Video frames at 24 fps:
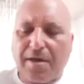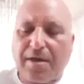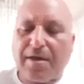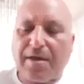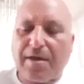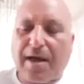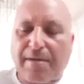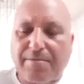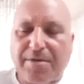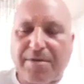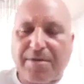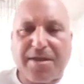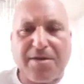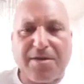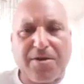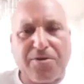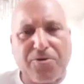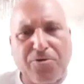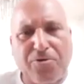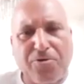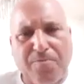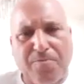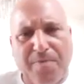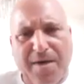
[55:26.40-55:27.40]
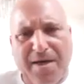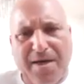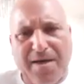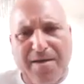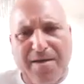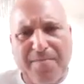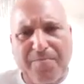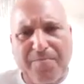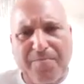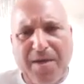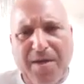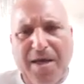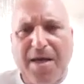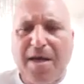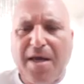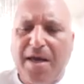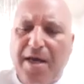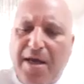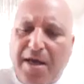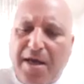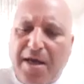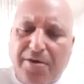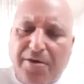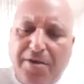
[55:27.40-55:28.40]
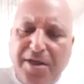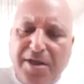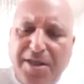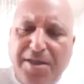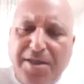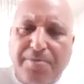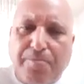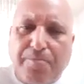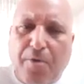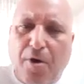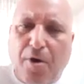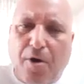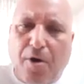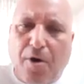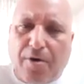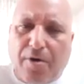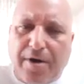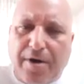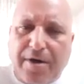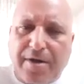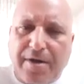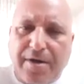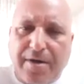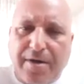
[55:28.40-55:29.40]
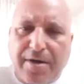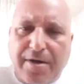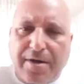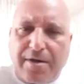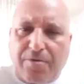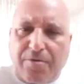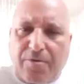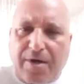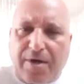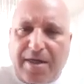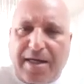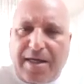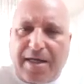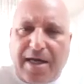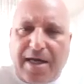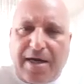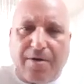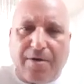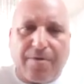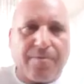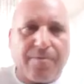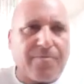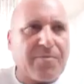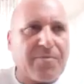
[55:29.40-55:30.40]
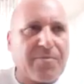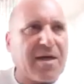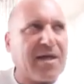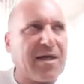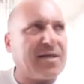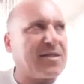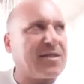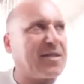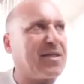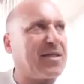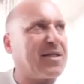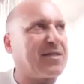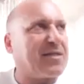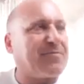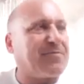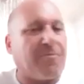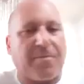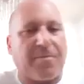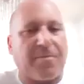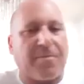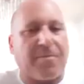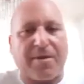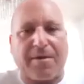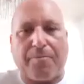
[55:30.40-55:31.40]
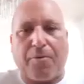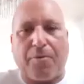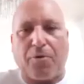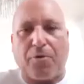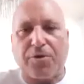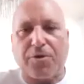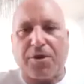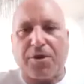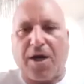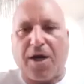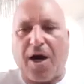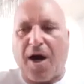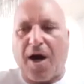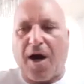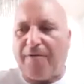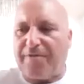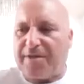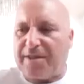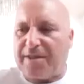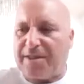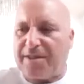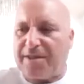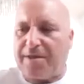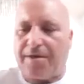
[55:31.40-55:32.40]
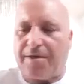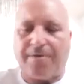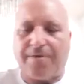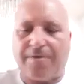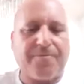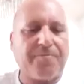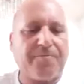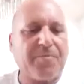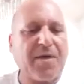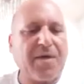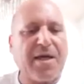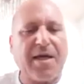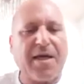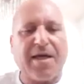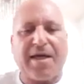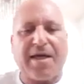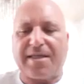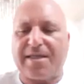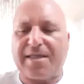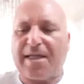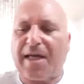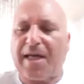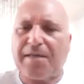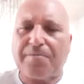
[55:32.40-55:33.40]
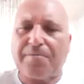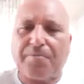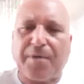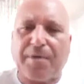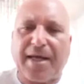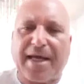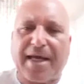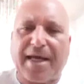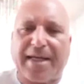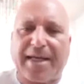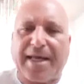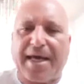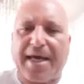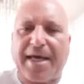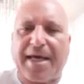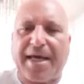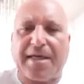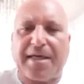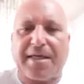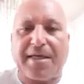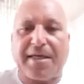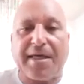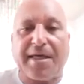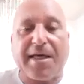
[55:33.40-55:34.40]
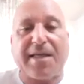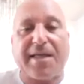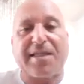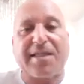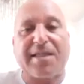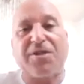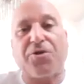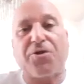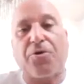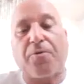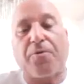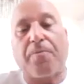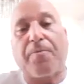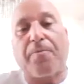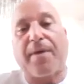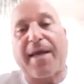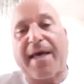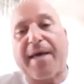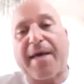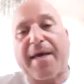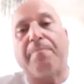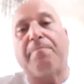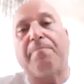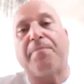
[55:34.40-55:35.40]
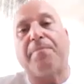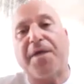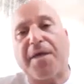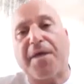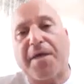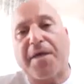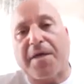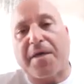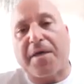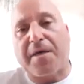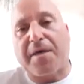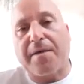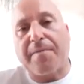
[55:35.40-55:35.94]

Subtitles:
I'm saying the truth, man. This bar right now, as it is from the post-COVID stuff, it's not Plan A. It's your Plan B.